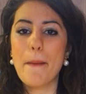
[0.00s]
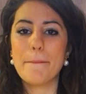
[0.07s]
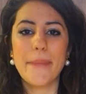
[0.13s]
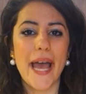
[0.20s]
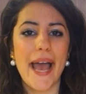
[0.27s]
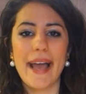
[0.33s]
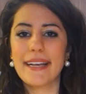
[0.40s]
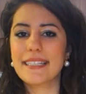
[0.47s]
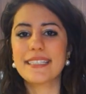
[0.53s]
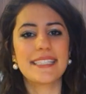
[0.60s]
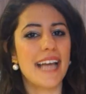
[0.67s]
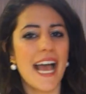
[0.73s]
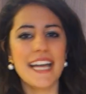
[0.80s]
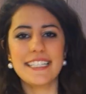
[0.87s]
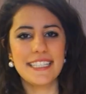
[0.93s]
back,
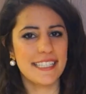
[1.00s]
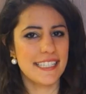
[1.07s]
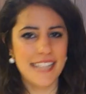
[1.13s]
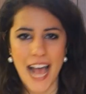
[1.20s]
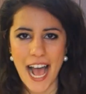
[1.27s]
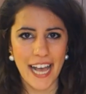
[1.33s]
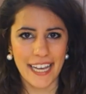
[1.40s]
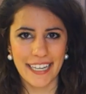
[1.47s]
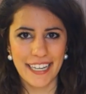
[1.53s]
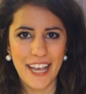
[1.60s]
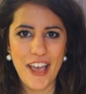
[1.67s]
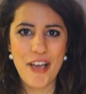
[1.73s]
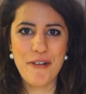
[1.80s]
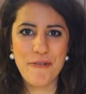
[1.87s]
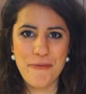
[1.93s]
side to side
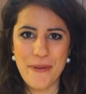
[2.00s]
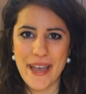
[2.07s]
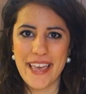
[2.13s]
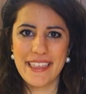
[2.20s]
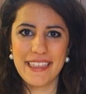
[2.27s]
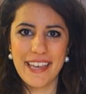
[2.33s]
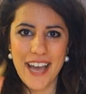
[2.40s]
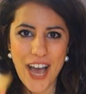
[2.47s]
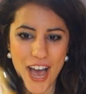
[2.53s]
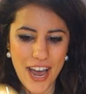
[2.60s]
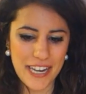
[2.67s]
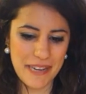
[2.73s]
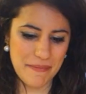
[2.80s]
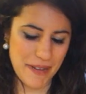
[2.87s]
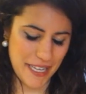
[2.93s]
with
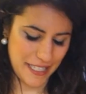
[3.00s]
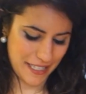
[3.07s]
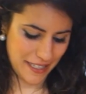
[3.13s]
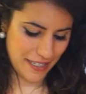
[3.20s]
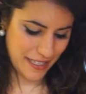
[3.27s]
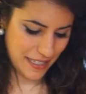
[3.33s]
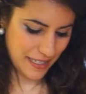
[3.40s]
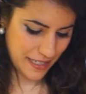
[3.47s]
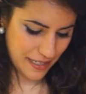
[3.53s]
honey mustard.